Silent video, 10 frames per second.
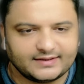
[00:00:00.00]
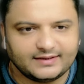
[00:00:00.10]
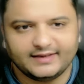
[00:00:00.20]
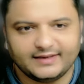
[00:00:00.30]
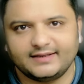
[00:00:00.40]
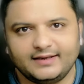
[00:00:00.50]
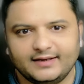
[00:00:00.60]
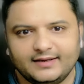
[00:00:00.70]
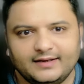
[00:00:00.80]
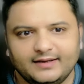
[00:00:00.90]
Let's see
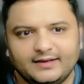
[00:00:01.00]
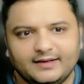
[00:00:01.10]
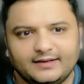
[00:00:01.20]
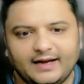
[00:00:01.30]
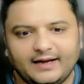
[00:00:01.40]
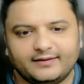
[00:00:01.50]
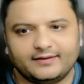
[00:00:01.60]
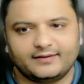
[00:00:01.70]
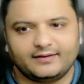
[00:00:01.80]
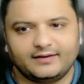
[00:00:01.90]
that
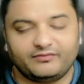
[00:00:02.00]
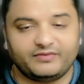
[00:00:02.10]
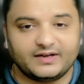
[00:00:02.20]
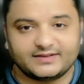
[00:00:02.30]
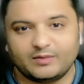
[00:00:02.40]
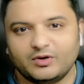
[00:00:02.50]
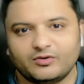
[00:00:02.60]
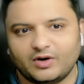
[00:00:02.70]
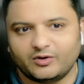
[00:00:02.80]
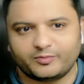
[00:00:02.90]
if it is able to
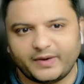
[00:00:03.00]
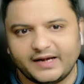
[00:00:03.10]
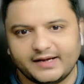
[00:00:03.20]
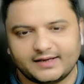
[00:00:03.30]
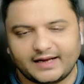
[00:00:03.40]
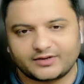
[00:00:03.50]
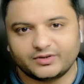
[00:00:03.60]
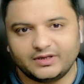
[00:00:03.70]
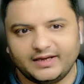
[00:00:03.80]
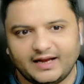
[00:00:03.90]
outpaint it
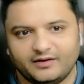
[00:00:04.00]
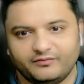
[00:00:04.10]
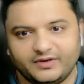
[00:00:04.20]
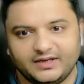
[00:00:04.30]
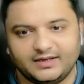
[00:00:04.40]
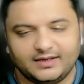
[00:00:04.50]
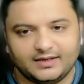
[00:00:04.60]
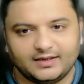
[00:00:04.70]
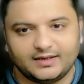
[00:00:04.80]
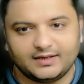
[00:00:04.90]
actually, and we
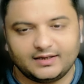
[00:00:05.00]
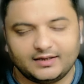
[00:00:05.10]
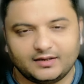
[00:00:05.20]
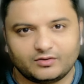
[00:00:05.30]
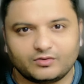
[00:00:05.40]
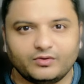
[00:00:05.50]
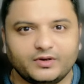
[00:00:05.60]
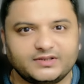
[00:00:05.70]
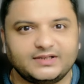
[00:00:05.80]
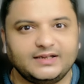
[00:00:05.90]
could
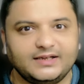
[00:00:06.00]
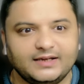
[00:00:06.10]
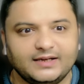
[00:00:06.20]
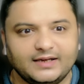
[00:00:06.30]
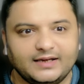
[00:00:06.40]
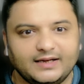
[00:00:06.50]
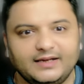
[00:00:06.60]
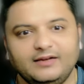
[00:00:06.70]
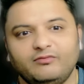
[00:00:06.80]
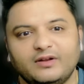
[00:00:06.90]
see
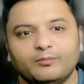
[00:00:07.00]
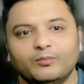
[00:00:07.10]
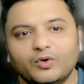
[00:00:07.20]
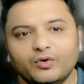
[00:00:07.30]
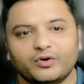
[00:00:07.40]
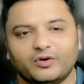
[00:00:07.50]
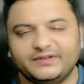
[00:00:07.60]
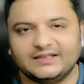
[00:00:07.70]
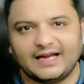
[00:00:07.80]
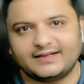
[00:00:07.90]
even more of the
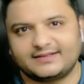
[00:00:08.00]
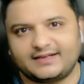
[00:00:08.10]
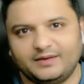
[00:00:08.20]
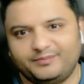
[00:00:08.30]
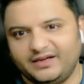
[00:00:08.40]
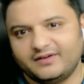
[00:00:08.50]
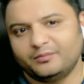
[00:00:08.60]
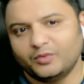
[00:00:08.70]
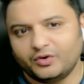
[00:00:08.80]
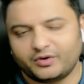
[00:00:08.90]
landscape, even
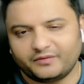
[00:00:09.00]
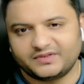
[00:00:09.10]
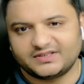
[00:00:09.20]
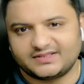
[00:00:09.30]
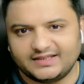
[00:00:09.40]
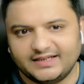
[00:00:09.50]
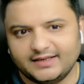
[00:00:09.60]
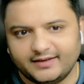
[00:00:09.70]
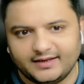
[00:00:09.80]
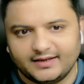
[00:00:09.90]
more of the
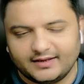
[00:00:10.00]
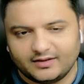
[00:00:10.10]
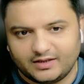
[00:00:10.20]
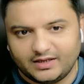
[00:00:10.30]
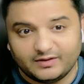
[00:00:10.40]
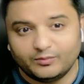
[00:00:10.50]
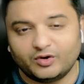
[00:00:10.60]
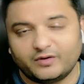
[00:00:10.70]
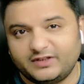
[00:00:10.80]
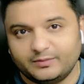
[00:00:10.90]
scenery, even
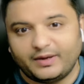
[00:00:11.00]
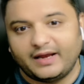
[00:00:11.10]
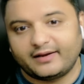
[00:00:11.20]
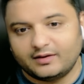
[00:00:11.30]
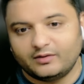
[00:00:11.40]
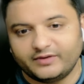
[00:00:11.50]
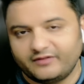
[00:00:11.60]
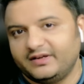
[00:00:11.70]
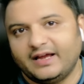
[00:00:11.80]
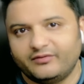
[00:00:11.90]
more of the background that
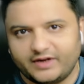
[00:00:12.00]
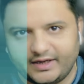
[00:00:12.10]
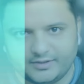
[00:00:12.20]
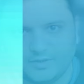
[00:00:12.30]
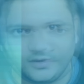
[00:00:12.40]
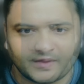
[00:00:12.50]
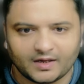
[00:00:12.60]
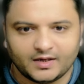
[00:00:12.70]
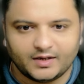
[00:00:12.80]
we have right now.